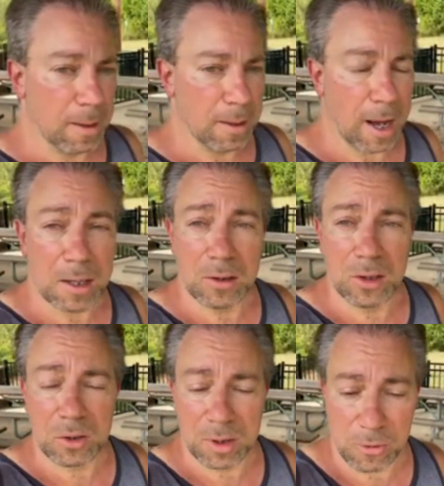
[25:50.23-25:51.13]
I
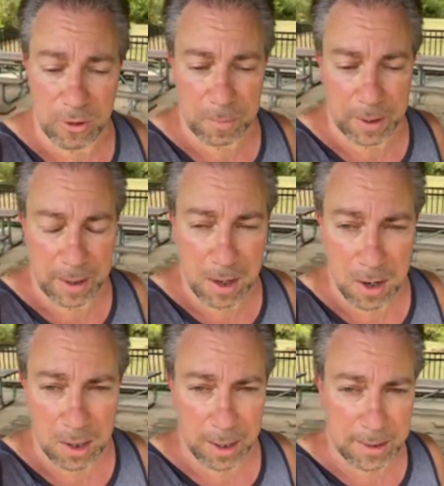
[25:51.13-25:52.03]
literally felt my hair
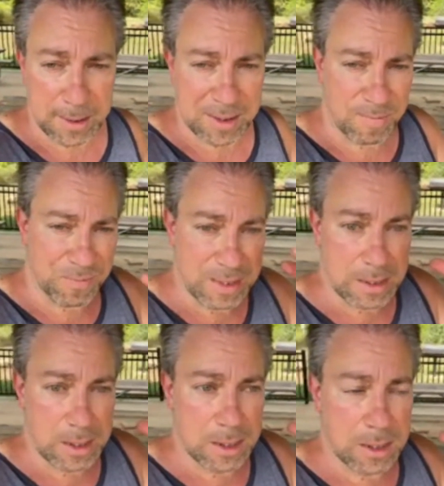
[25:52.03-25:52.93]
like,
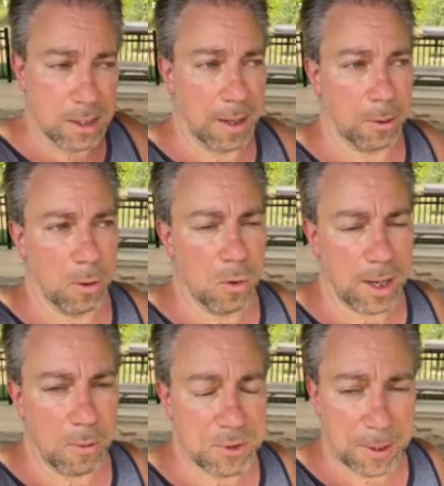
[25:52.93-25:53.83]
like, okay,
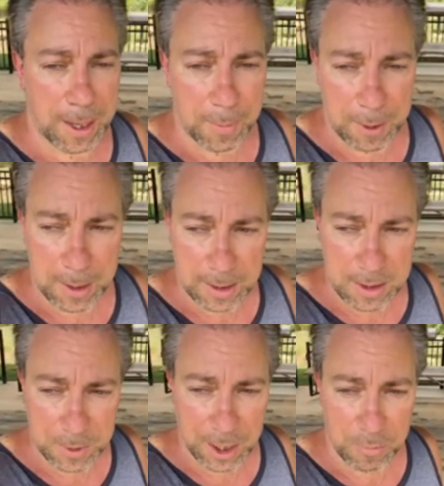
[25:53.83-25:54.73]
what's gonna happen next? Am I
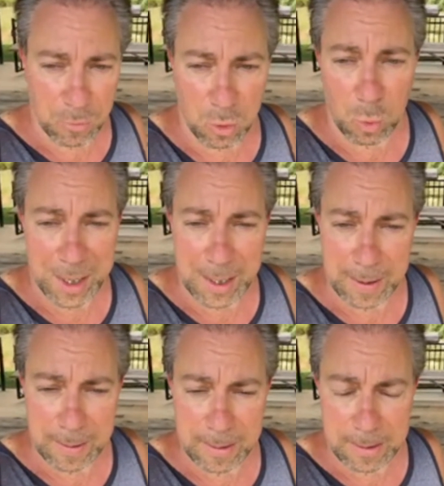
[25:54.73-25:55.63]
gonna have more white hair?